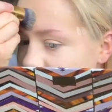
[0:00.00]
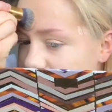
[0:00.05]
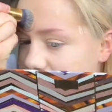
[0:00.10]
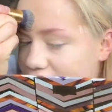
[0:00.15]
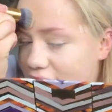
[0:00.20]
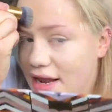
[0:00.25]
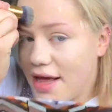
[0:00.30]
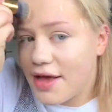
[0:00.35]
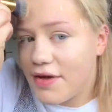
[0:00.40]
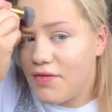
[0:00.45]

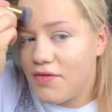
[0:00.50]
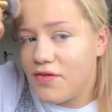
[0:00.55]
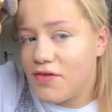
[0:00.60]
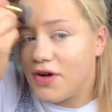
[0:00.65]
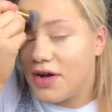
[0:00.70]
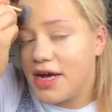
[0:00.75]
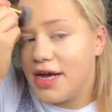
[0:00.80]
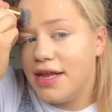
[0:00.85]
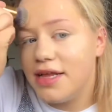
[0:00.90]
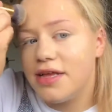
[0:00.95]
any like
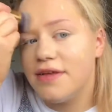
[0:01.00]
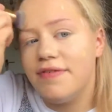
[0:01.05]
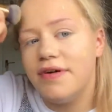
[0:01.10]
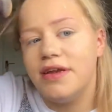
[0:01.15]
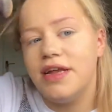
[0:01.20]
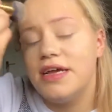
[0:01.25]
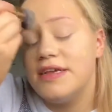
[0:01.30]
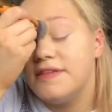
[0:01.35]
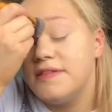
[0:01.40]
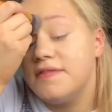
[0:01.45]
really good
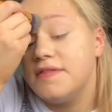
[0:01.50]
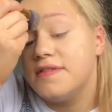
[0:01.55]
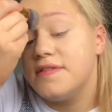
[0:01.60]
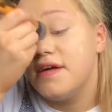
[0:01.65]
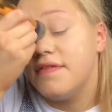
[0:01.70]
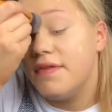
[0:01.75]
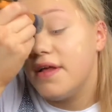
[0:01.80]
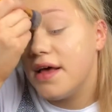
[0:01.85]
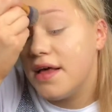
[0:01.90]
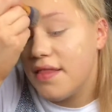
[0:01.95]
foundations for
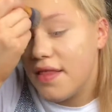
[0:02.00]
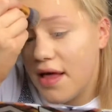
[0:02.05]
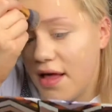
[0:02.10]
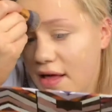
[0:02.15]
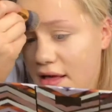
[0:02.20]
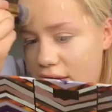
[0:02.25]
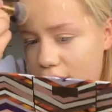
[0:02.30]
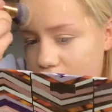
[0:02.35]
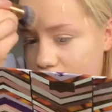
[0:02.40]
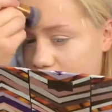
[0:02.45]
stuff like
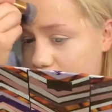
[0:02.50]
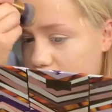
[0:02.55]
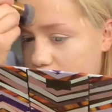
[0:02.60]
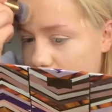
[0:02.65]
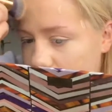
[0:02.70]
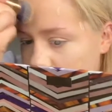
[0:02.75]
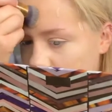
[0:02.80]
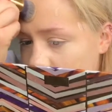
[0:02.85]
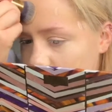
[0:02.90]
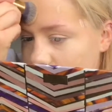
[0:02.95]
that,
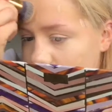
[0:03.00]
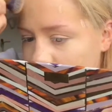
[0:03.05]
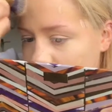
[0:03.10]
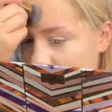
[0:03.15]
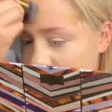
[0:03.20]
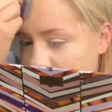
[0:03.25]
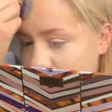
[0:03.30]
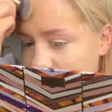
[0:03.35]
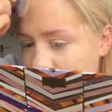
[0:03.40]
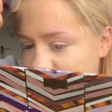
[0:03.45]
or
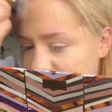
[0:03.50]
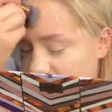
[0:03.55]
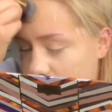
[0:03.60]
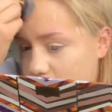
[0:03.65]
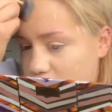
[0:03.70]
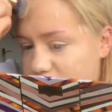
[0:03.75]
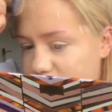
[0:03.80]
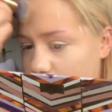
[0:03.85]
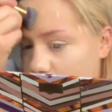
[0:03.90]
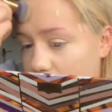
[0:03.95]
like
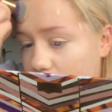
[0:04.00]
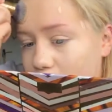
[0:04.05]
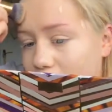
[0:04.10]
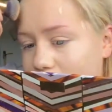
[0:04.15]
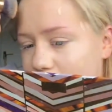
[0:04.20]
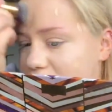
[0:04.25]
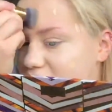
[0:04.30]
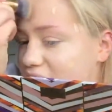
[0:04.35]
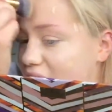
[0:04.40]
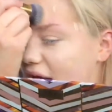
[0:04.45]
some which work
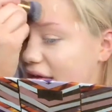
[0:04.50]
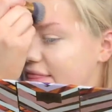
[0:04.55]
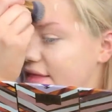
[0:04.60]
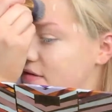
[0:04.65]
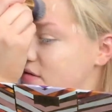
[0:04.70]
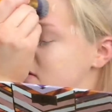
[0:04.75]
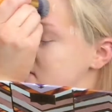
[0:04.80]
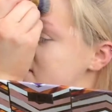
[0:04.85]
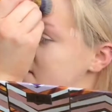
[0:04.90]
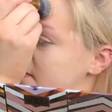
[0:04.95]
well
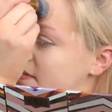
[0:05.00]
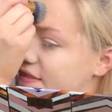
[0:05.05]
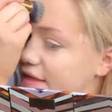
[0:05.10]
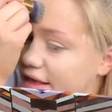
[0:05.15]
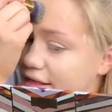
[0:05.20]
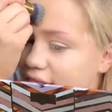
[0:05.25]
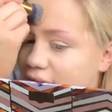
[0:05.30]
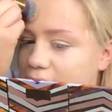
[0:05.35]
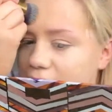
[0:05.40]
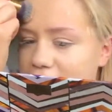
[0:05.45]
together or
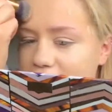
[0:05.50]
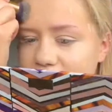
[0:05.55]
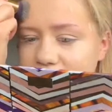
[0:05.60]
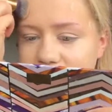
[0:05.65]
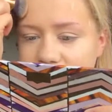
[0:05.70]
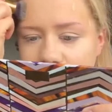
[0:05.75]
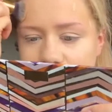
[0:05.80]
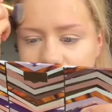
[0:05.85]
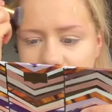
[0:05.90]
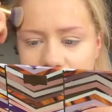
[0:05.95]
something, then please
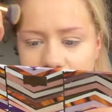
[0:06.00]
let me